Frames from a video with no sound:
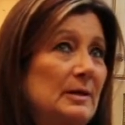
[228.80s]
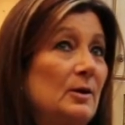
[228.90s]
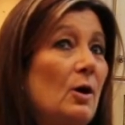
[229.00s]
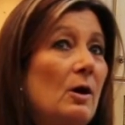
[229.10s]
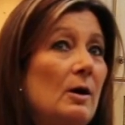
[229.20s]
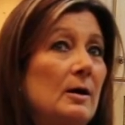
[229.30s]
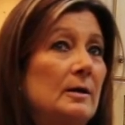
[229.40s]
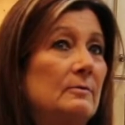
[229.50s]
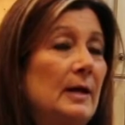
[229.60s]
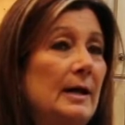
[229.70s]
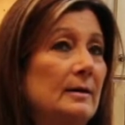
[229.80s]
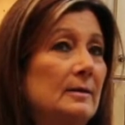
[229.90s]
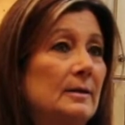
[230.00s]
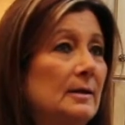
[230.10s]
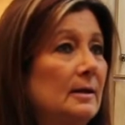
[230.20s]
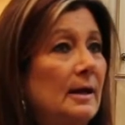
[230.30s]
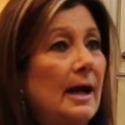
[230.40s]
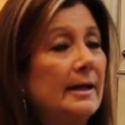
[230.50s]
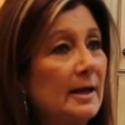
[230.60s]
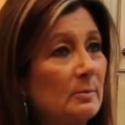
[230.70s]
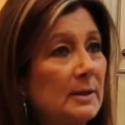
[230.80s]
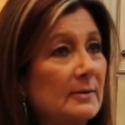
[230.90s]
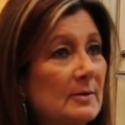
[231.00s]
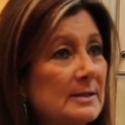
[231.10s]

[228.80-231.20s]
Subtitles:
in awe of, like, I can't believe